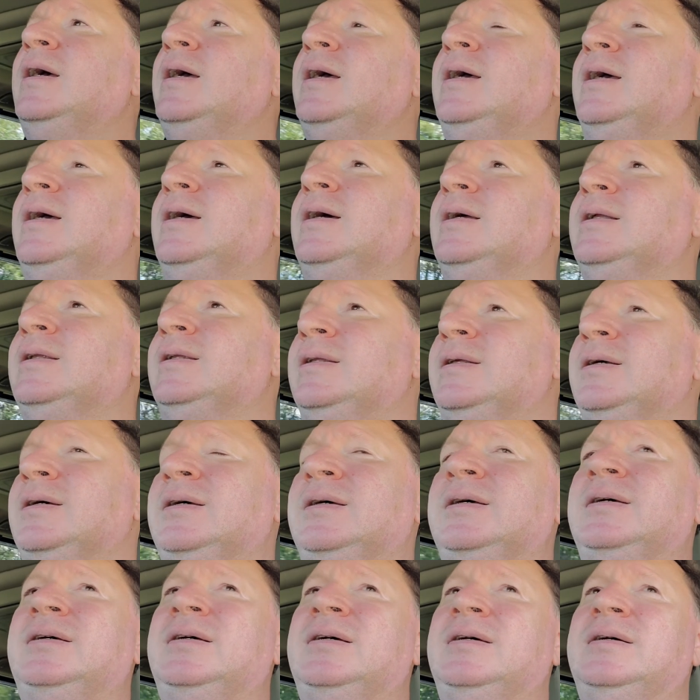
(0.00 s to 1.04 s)
And
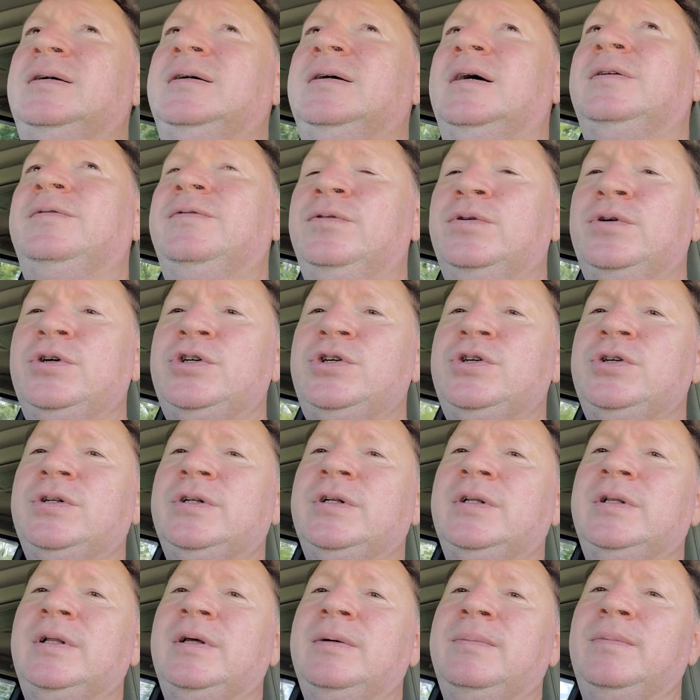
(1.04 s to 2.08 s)

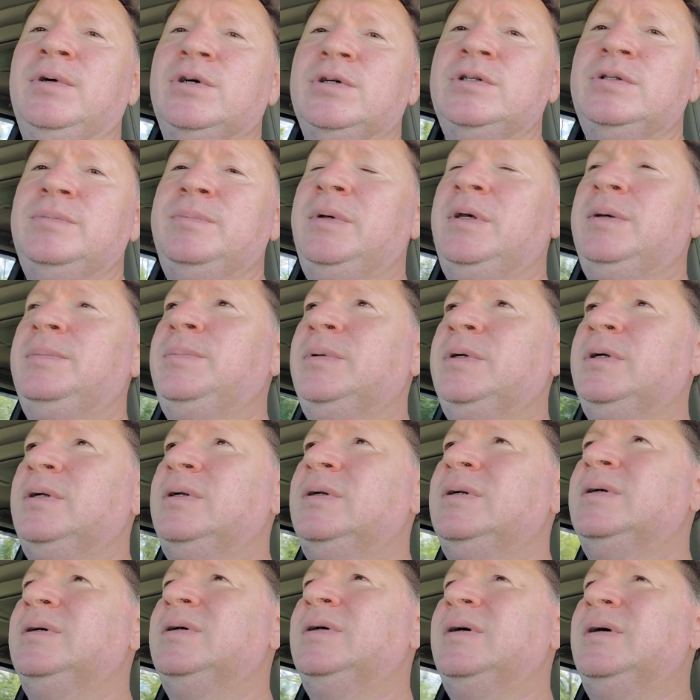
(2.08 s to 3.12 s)
unfortunately, most people
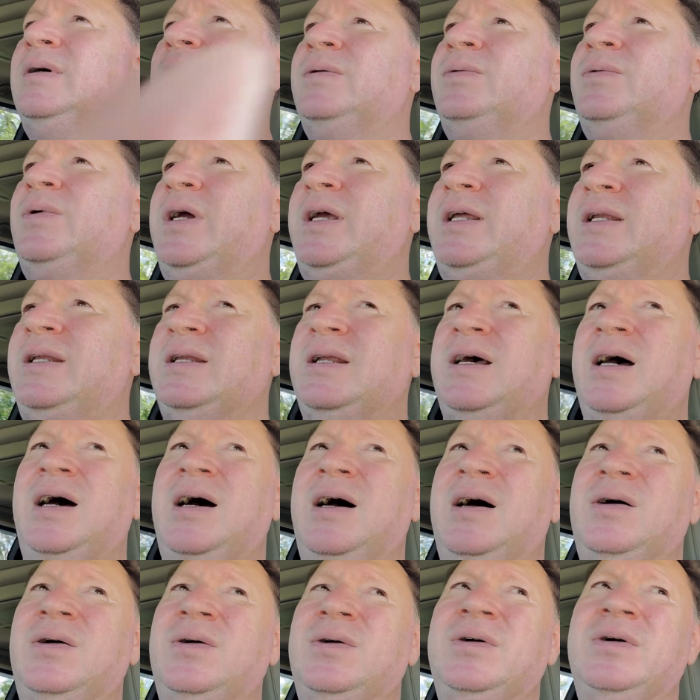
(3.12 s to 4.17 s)
right
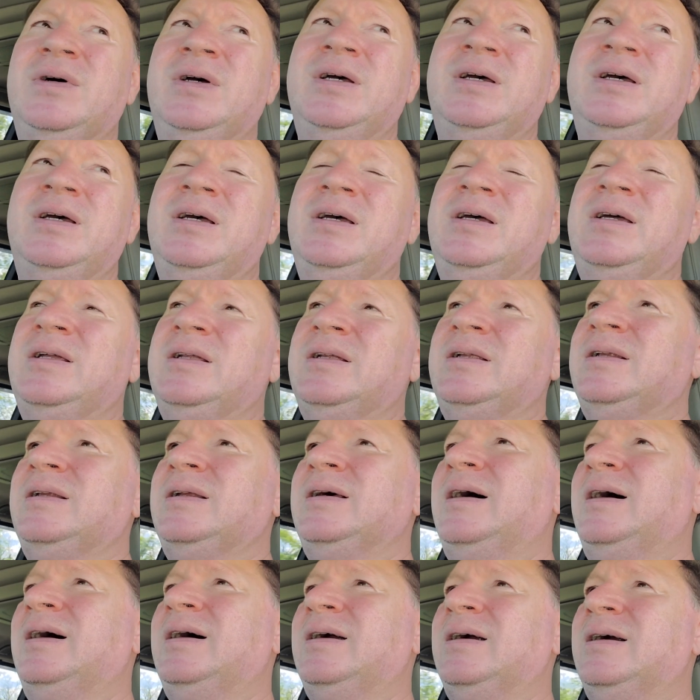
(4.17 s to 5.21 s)
now
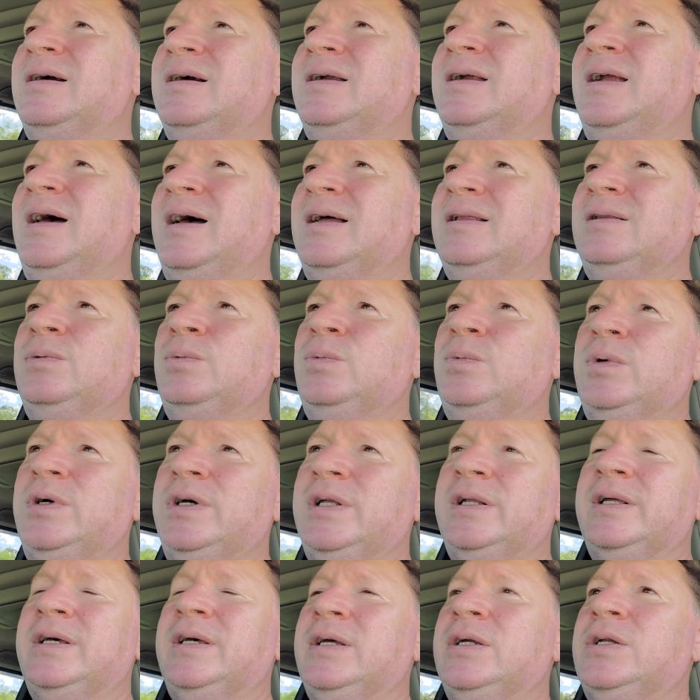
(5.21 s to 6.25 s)
are not
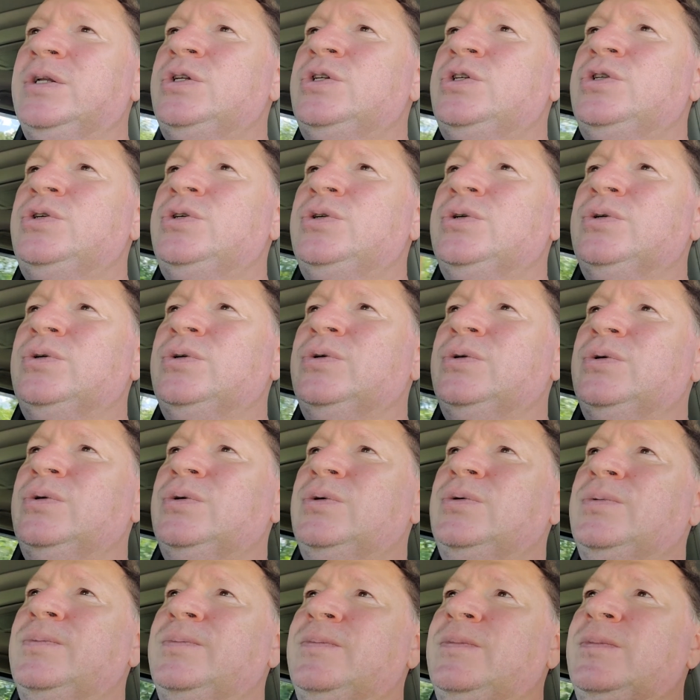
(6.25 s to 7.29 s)
willing
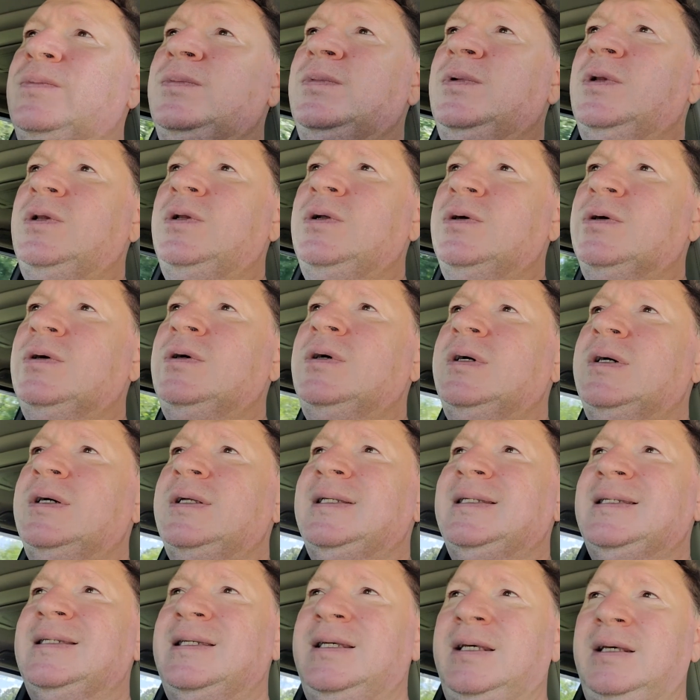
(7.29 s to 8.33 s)
to look
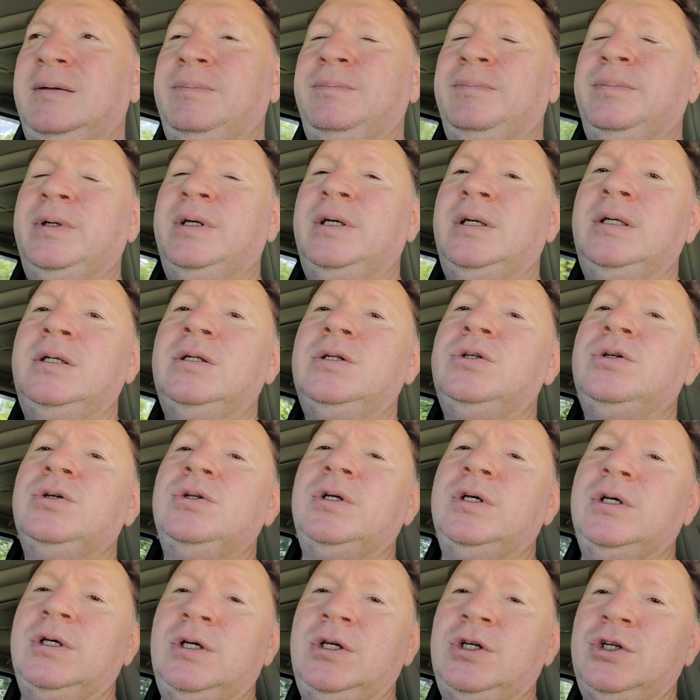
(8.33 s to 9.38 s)
deep into
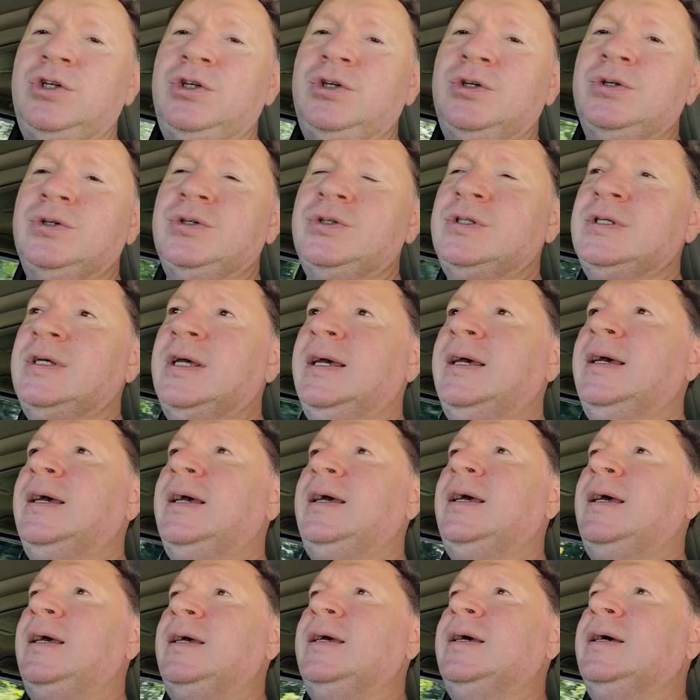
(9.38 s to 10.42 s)
the issues
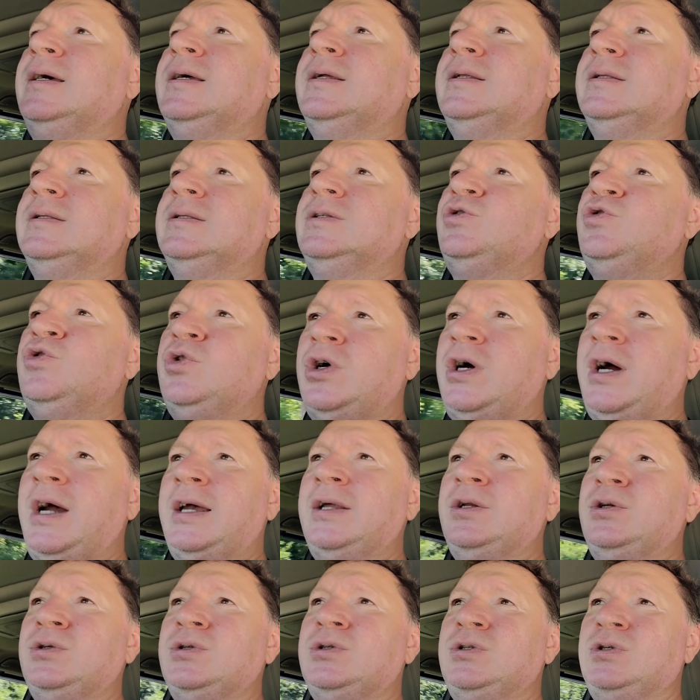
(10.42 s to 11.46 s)
and
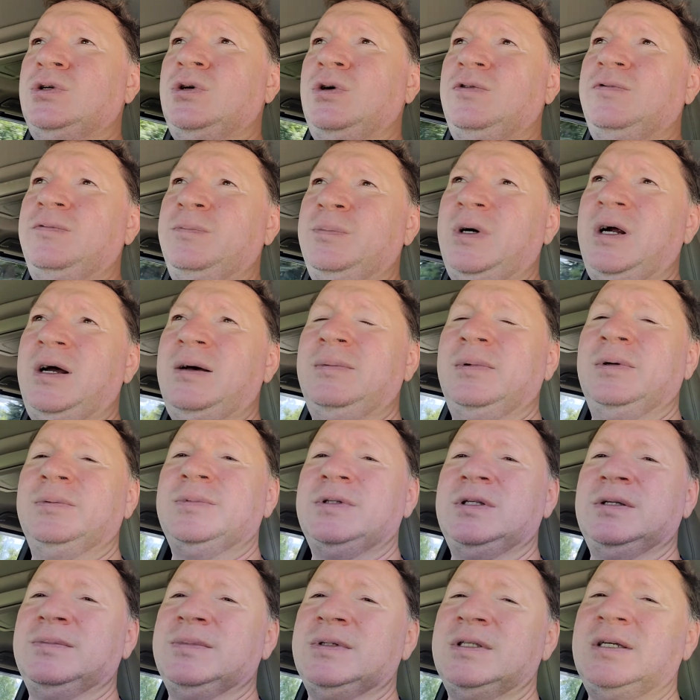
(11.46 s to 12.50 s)
try to solve
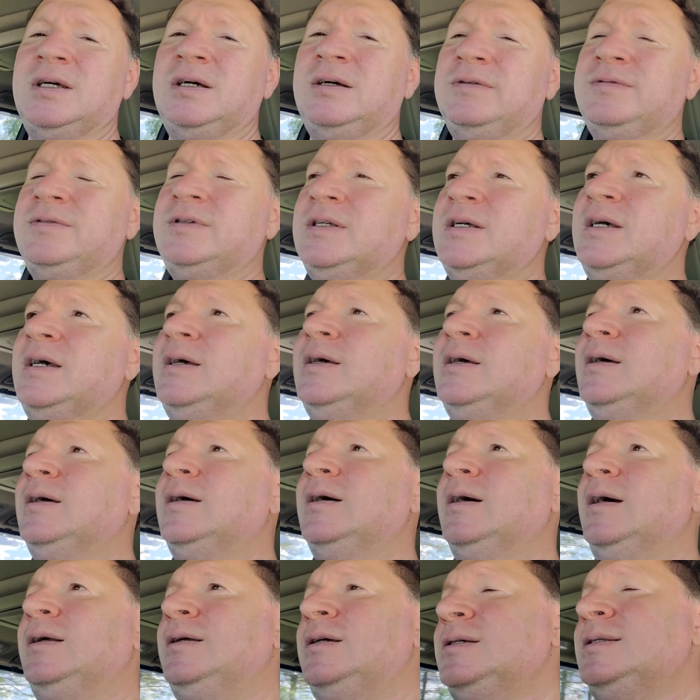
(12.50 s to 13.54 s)
problems themselves.
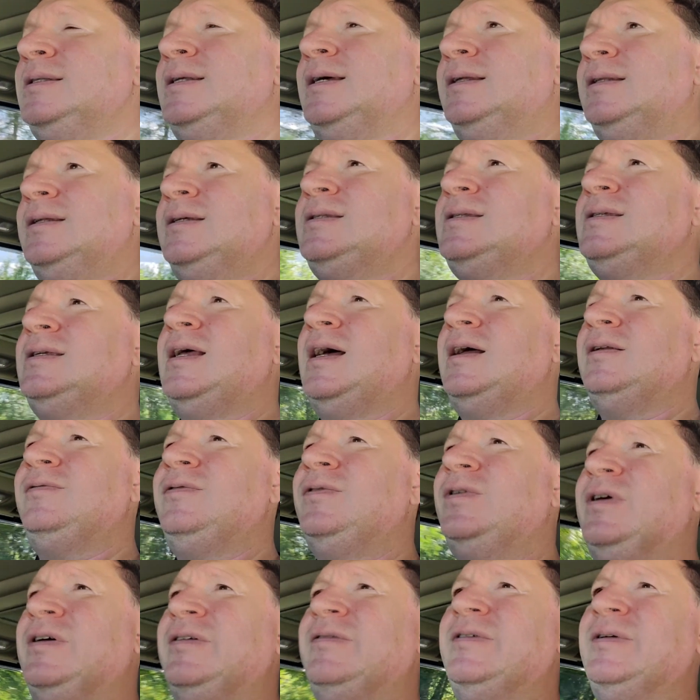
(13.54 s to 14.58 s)
I understand it's not
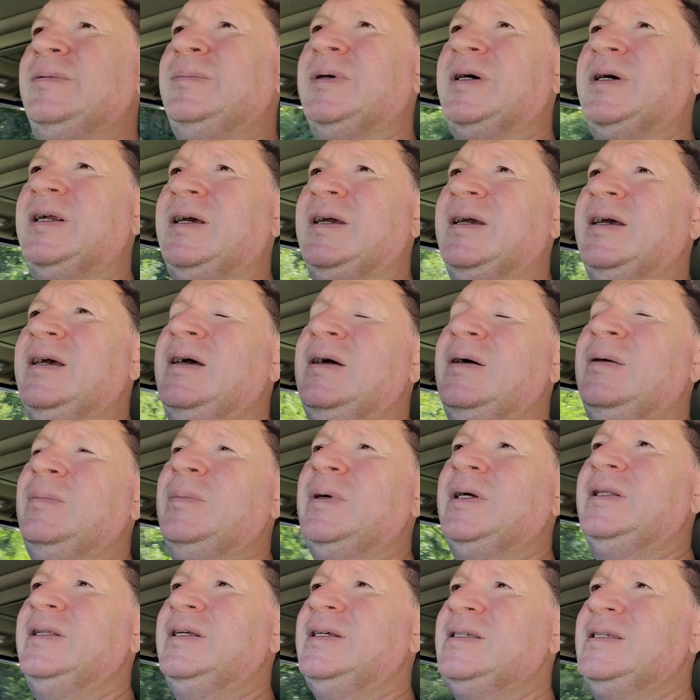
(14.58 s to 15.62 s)
for everybody,
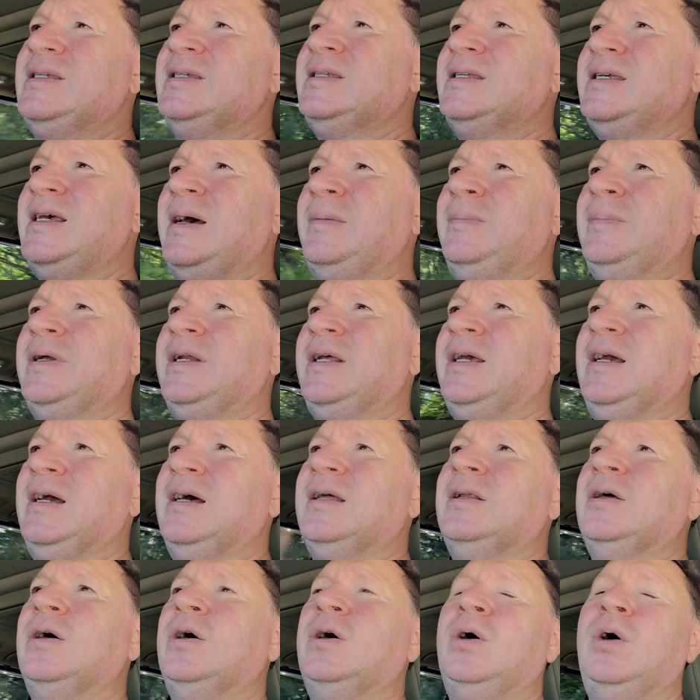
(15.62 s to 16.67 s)
but this is happening
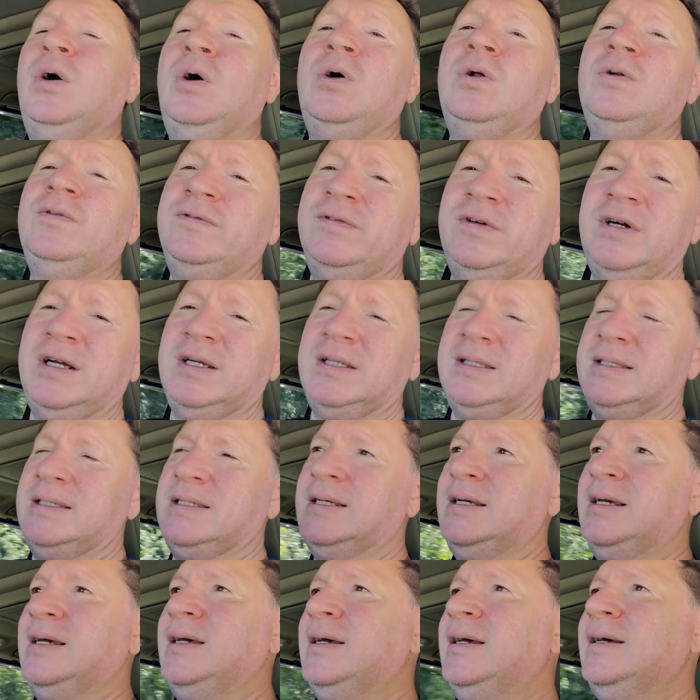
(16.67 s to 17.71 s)
on all fronts,
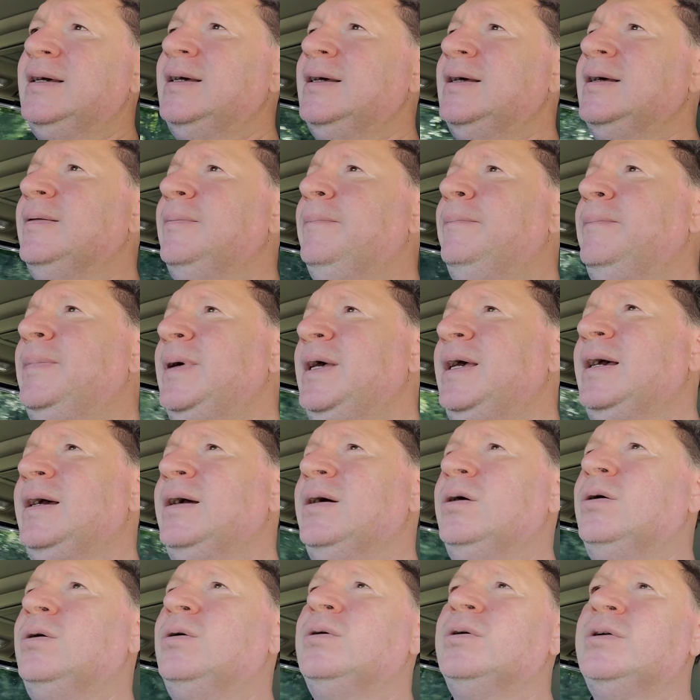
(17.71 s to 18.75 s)
big
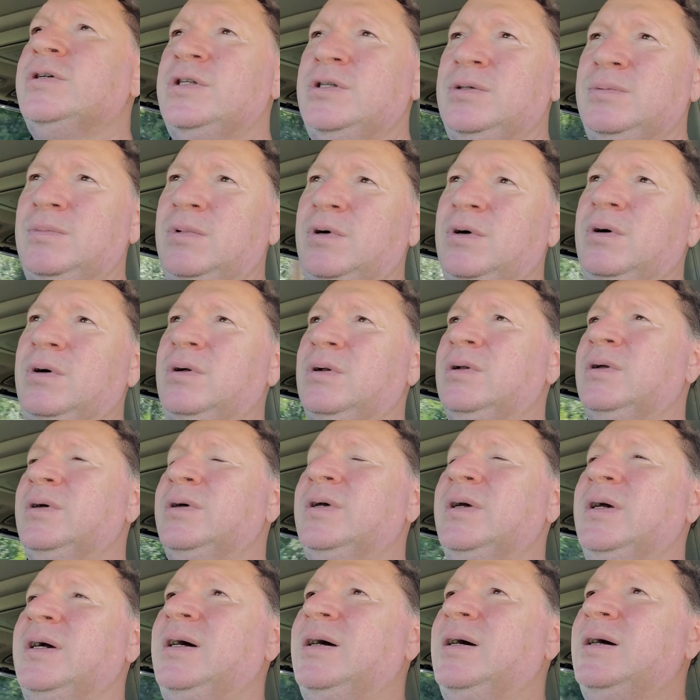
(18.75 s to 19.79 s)
or small.
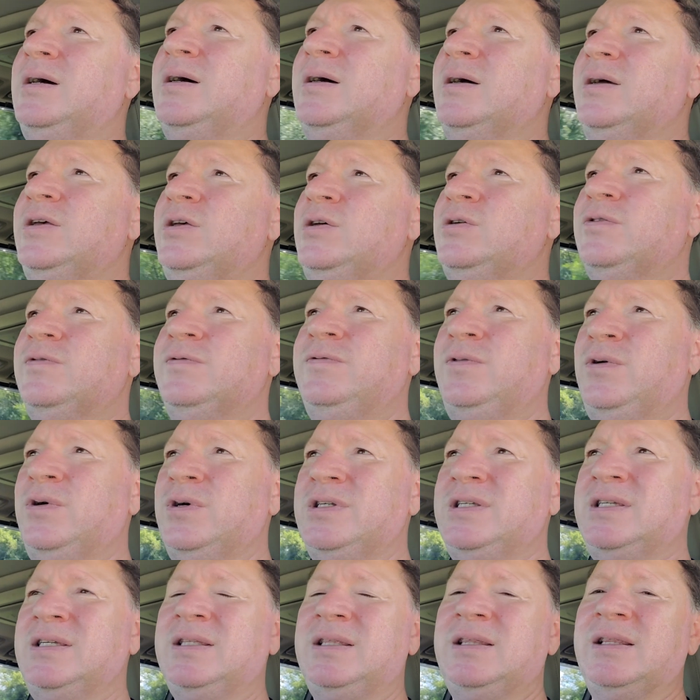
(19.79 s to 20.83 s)
Uh, your
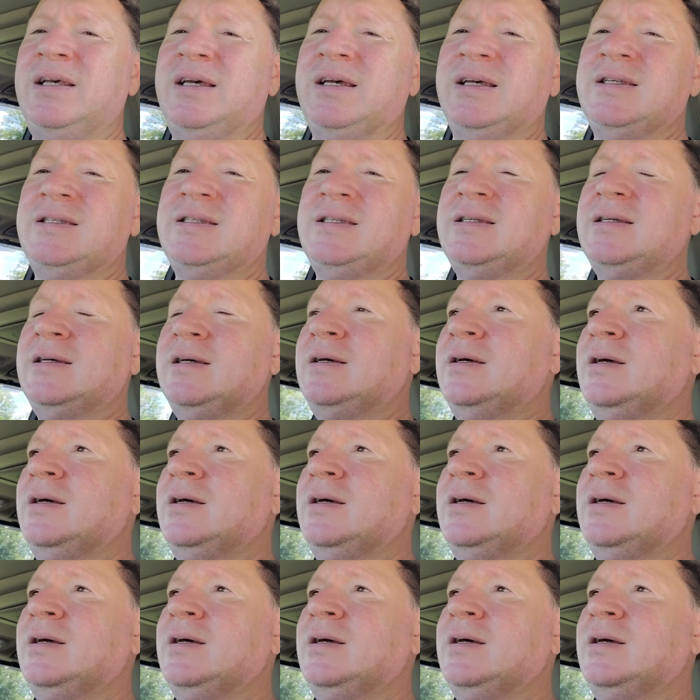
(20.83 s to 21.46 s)
faucet leaks.